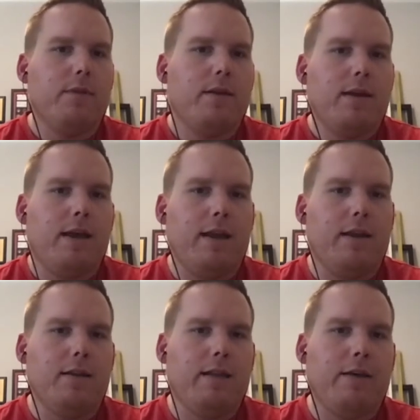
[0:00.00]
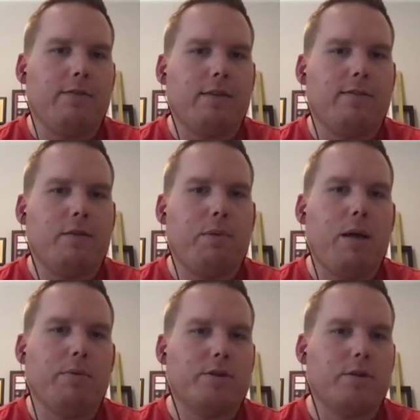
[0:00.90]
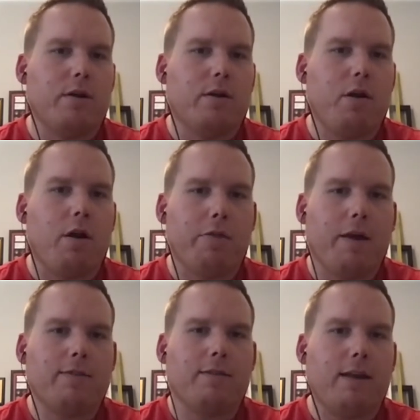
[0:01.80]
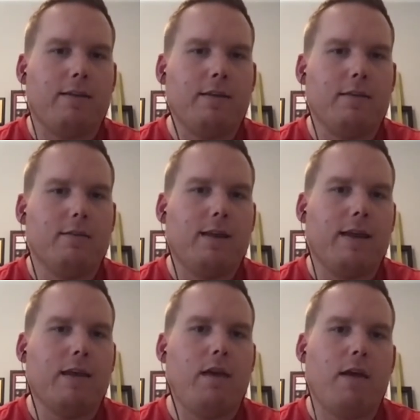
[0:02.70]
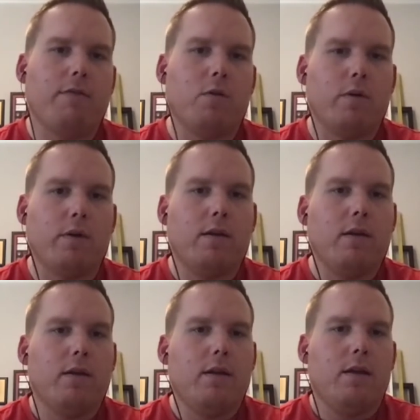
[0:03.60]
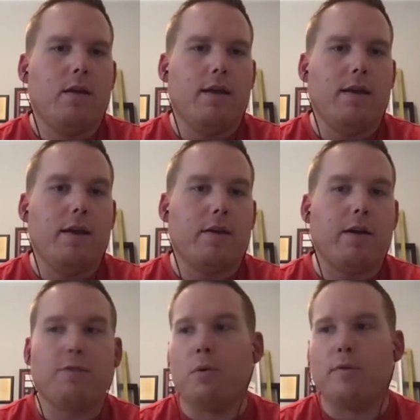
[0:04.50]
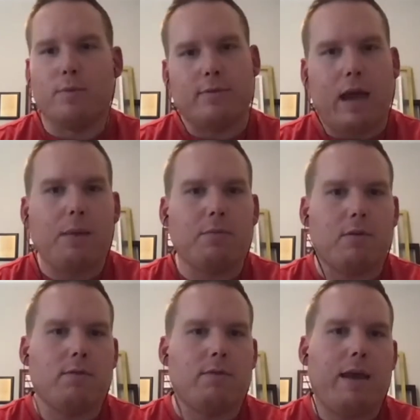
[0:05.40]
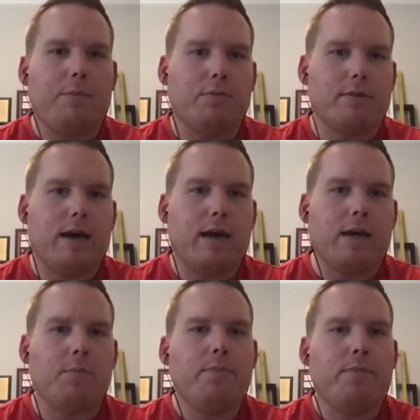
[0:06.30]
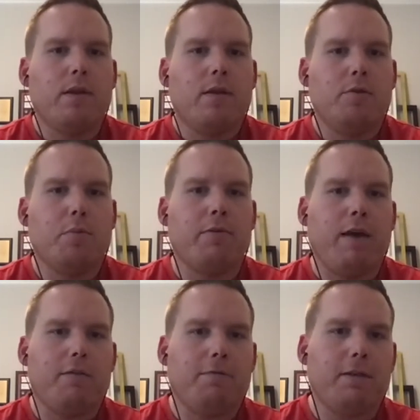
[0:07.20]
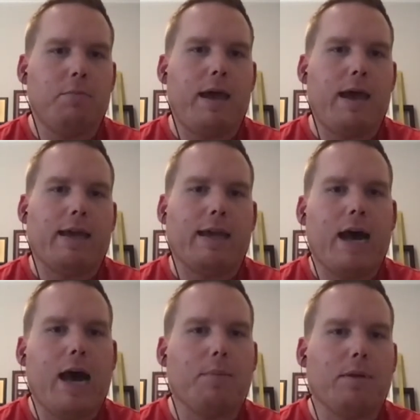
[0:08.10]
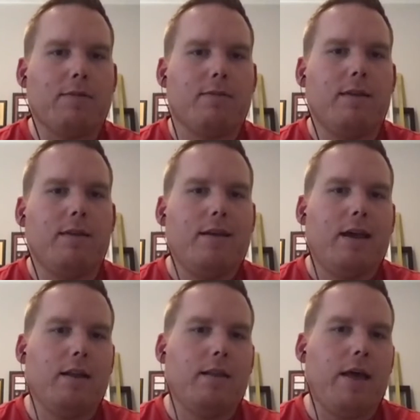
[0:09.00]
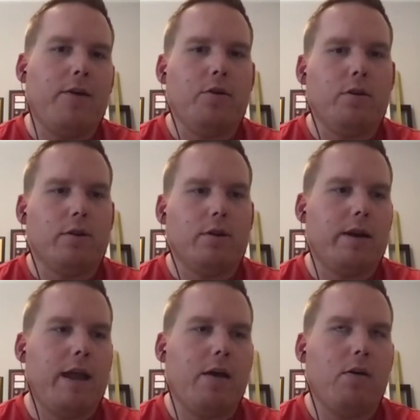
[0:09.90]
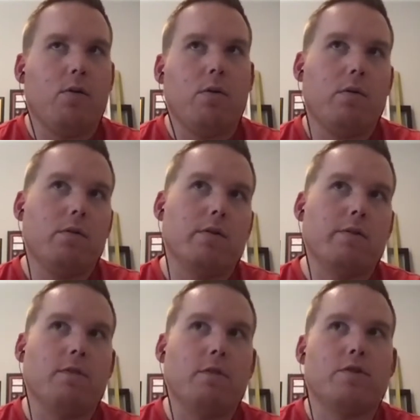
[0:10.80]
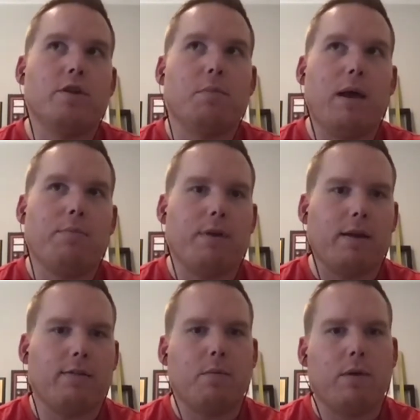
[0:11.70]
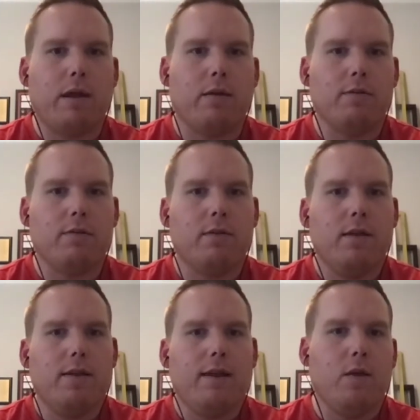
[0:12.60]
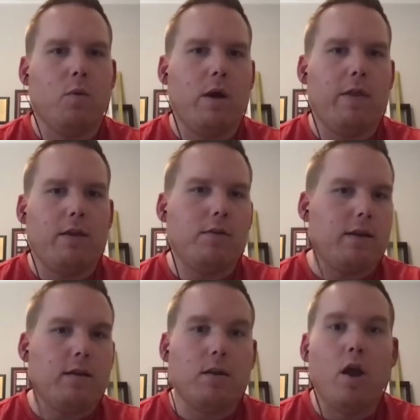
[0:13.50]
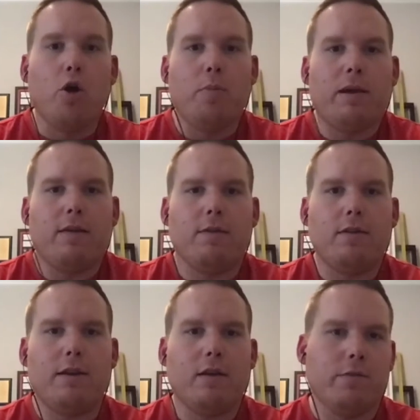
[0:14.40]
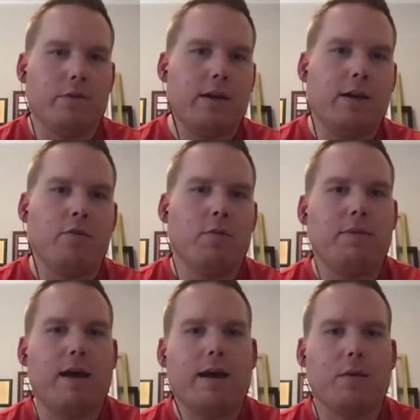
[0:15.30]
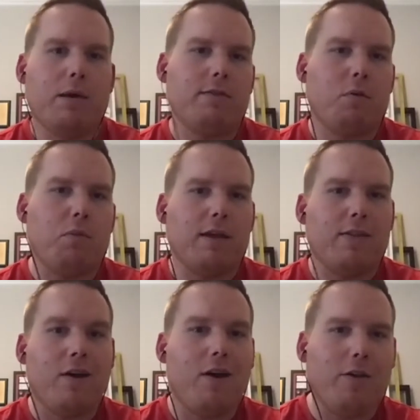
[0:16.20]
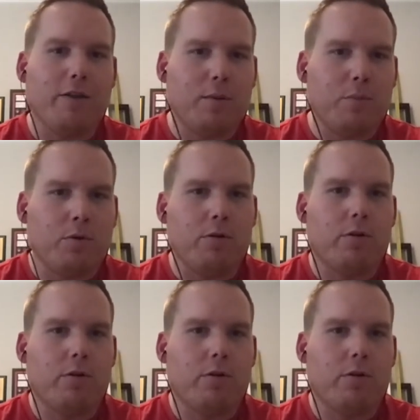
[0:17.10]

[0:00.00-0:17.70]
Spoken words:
And it allows us to publish our thoughts and ideas and give everyone across multiple time zones ample time to provide feedback and comments, and allow you to learn how your solution might break someone else in a way that you didn't know because you didn't overhear them talk about something in the hall anymore,